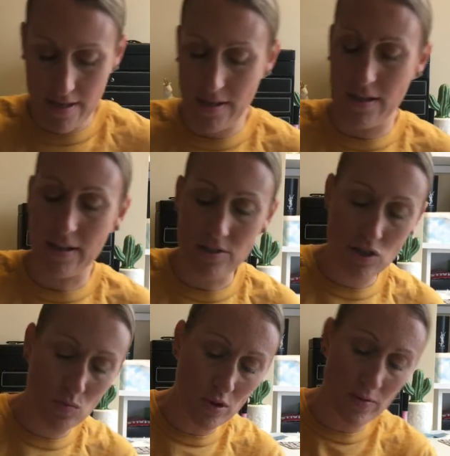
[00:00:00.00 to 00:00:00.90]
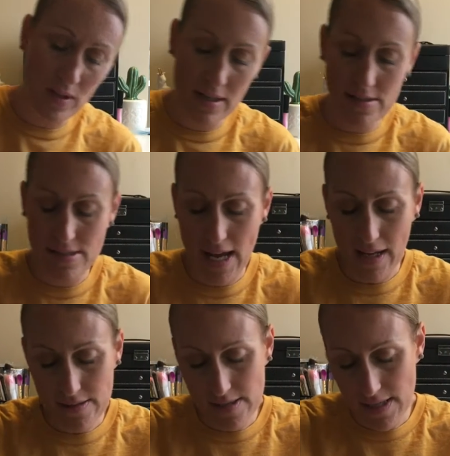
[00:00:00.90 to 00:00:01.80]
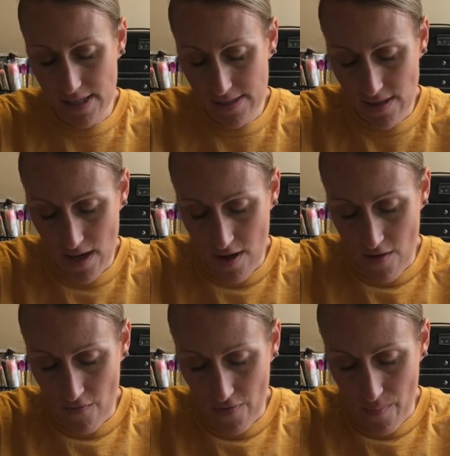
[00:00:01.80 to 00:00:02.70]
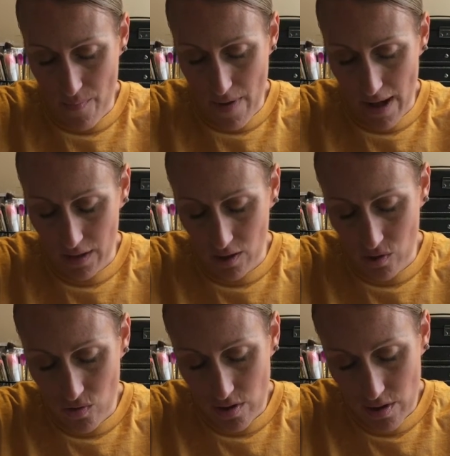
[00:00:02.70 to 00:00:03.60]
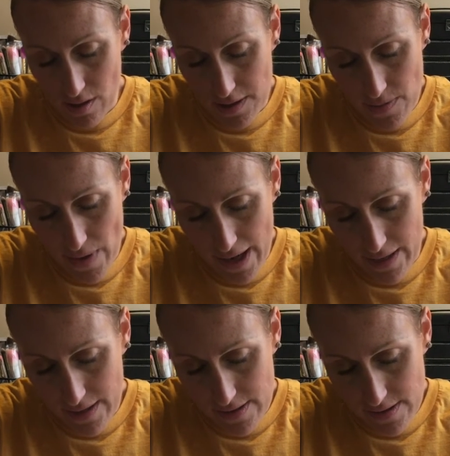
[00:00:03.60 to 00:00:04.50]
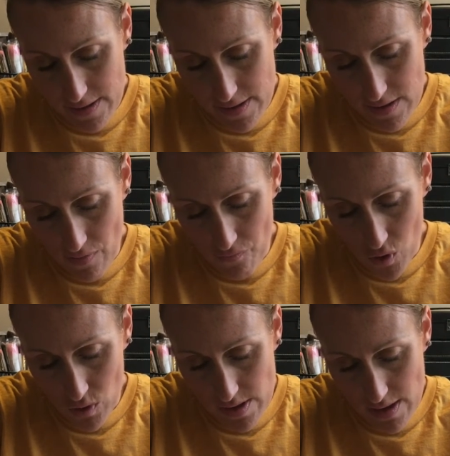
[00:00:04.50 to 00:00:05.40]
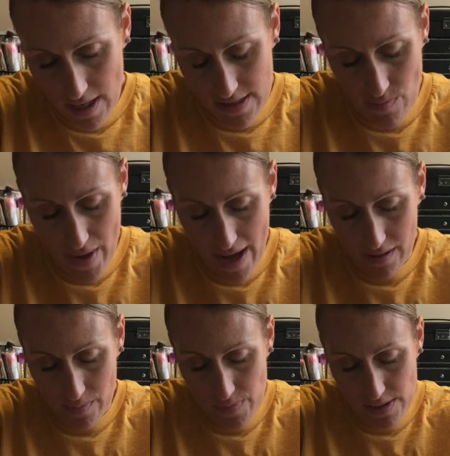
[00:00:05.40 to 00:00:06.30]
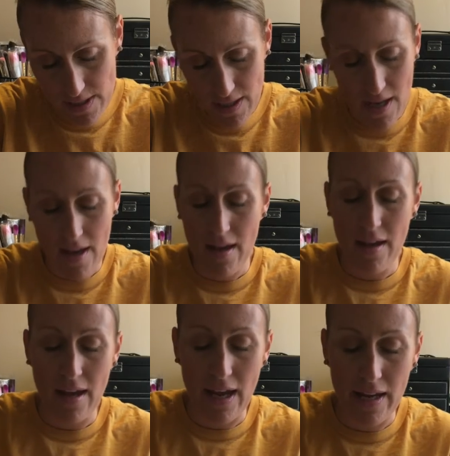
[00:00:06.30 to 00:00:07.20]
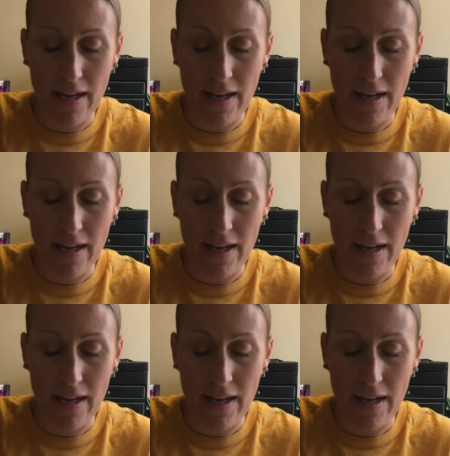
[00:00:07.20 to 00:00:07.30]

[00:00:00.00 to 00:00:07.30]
And I got two more things. Next is from Mellow Cosmetics. This is a full-size matte lipstick in